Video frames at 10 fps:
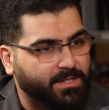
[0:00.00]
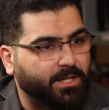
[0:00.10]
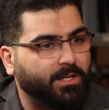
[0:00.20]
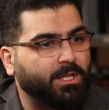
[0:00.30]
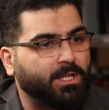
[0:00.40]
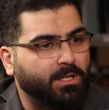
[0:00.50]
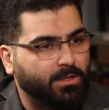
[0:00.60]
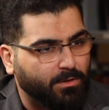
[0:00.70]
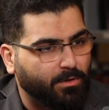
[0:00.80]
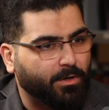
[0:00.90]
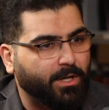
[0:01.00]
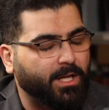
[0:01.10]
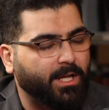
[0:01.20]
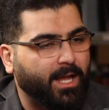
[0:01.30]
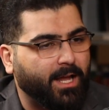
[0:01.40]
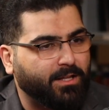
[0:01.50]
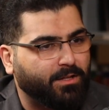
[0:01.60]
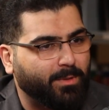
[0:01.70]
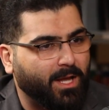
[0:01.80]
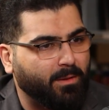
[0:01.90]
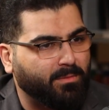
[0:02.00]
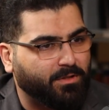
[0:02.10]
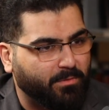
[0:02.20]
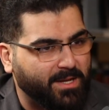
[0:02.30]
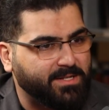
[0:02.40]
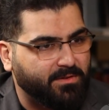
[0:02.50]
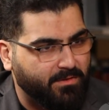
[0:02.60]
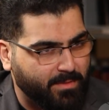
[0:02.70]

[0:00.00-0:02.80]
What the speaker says: skill, learning, and to be able to master the